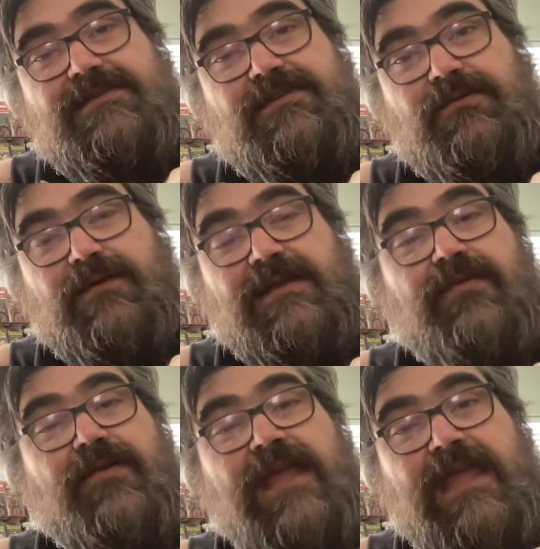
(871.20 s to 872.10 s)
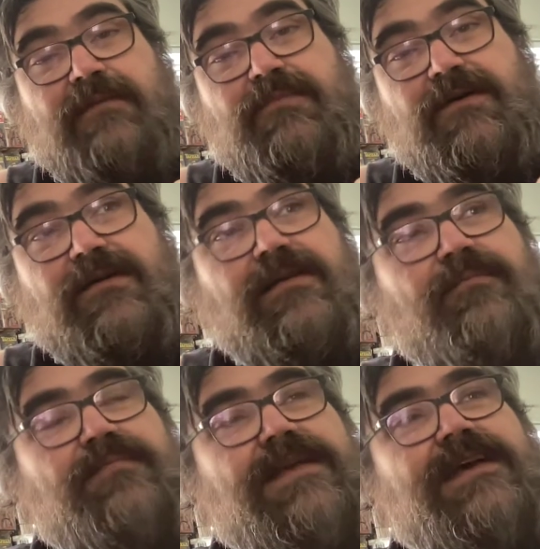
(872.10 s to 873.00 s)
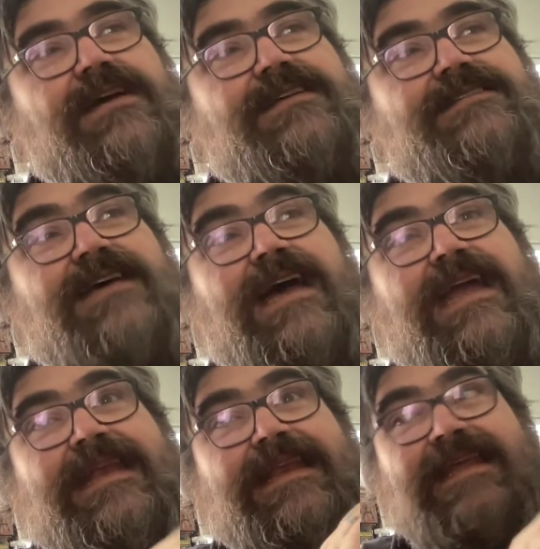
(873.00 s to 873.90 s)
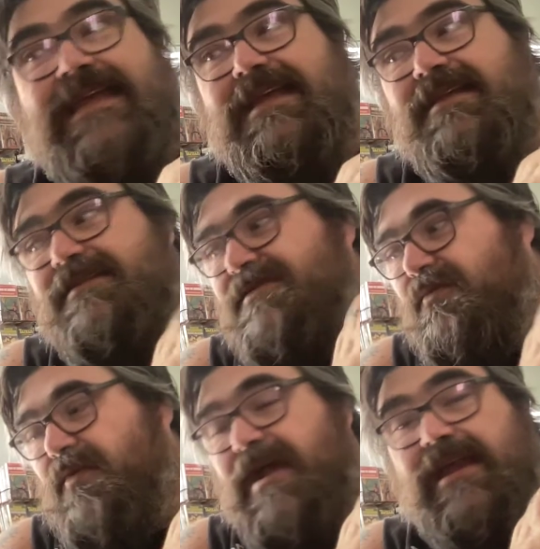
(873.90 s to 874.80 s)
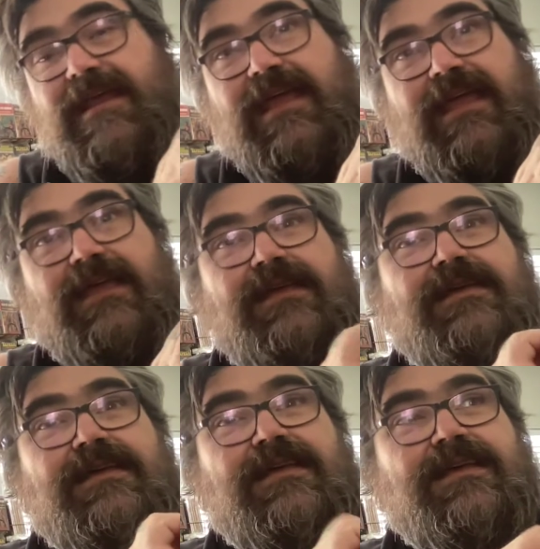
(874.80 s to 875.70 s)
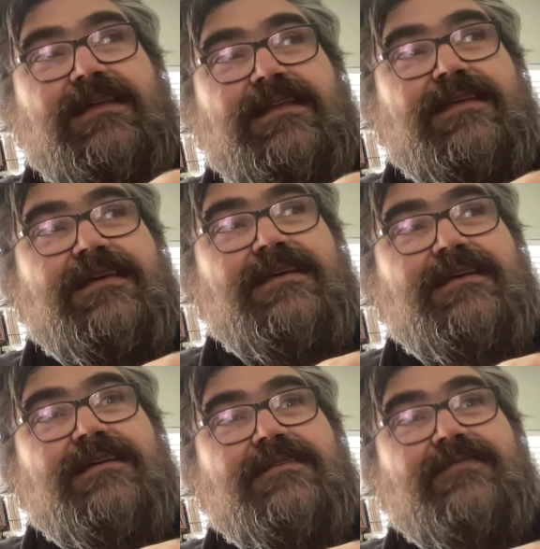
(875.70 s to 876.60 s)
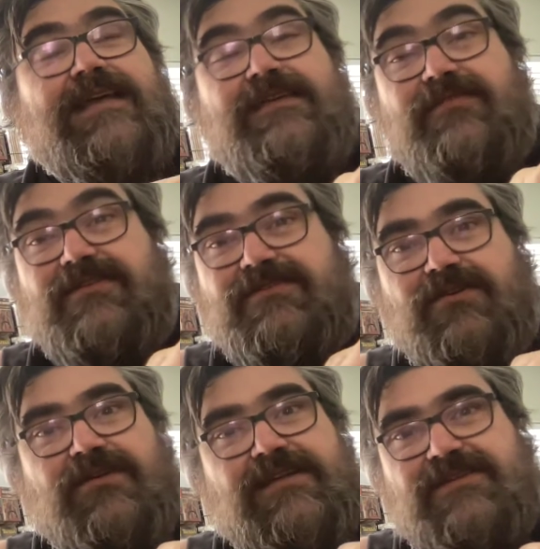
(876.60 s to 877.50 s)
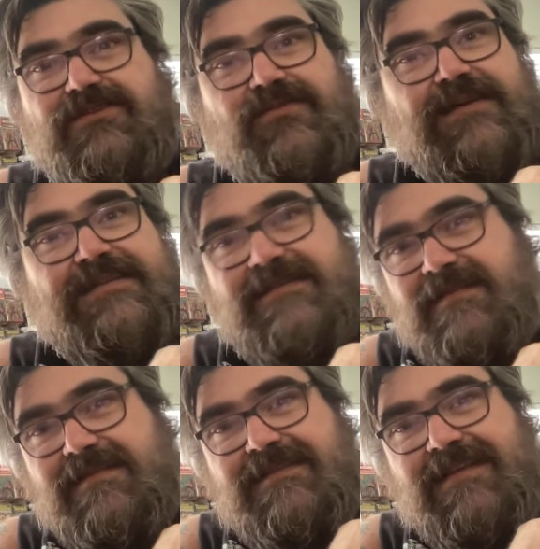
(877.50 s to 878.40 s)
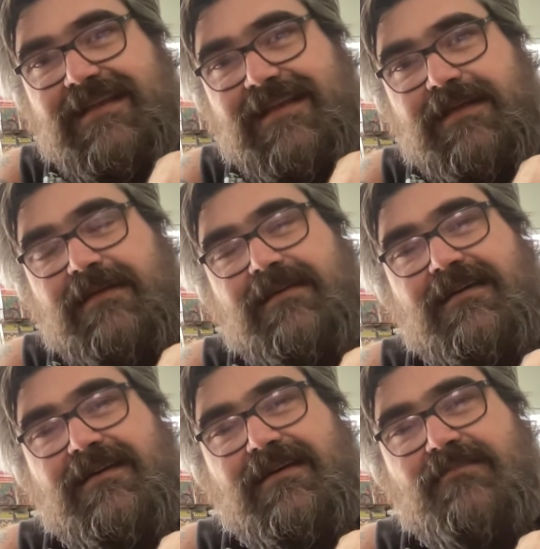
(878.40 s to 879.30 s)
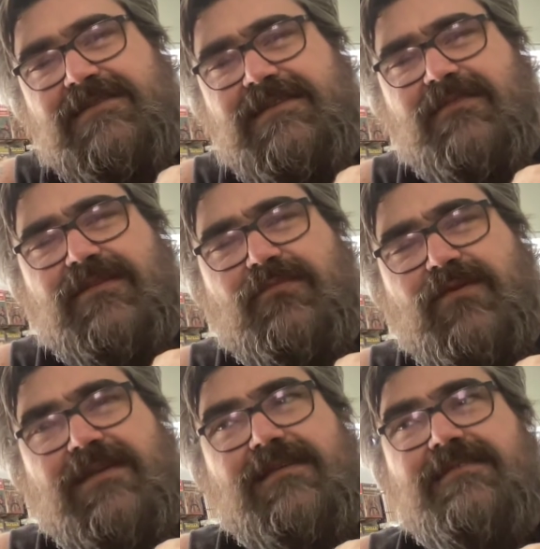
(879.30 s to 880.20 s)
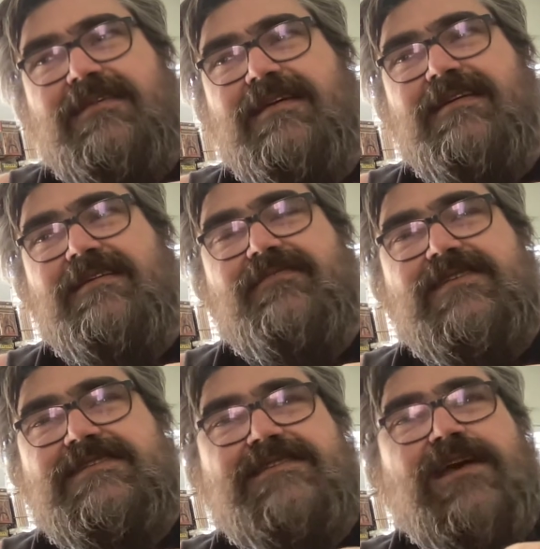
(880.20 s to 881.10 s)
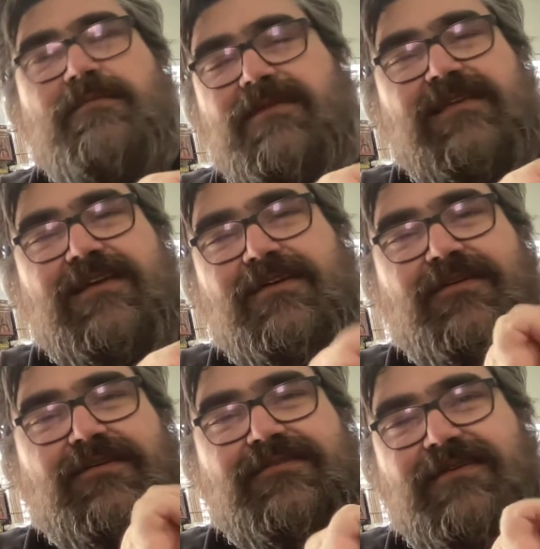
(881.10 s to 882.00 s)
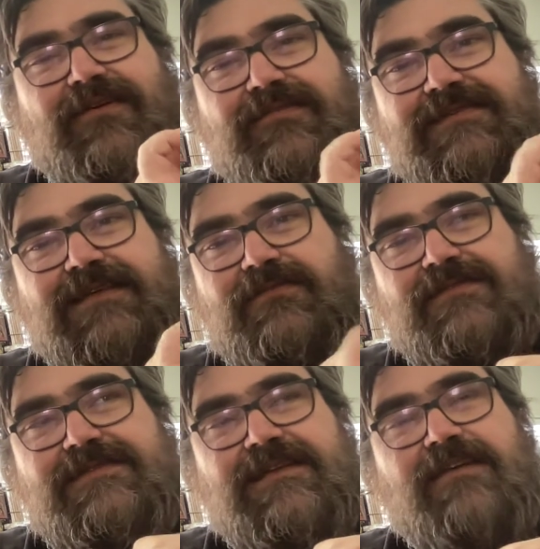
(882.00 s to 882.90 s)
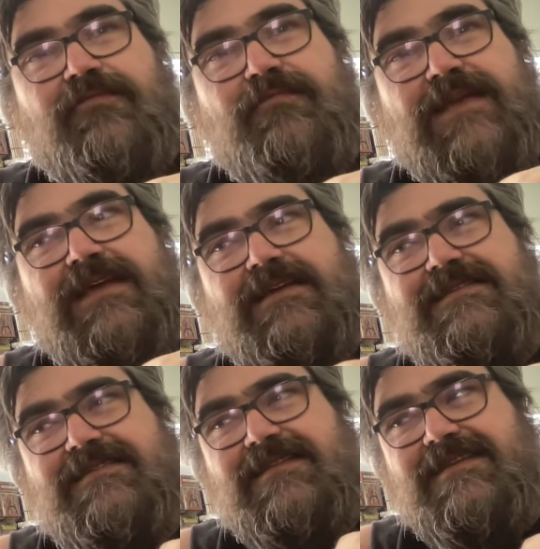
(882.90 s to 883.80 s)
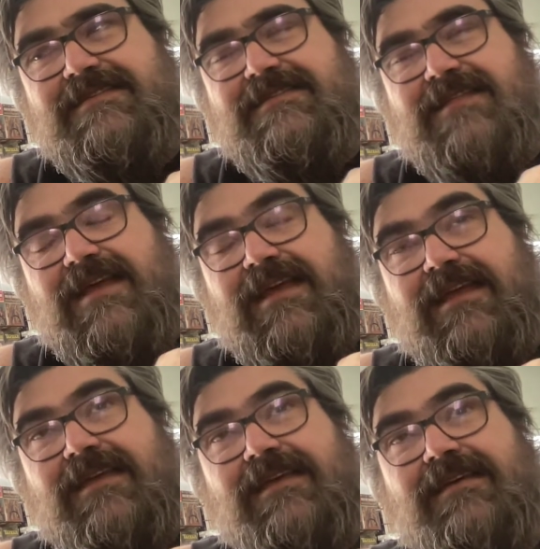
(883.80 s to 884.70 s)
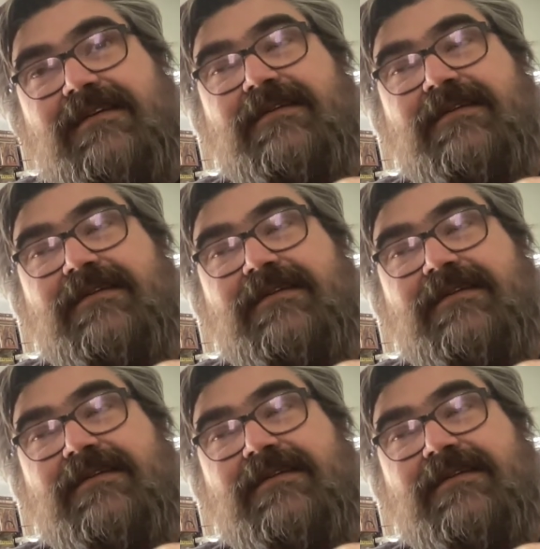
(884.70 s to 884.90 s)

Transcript: to another Hank book because I need to write Hank in like the dirty streets of the city, um, dealing with the scum of the earth and all this other stuff because this like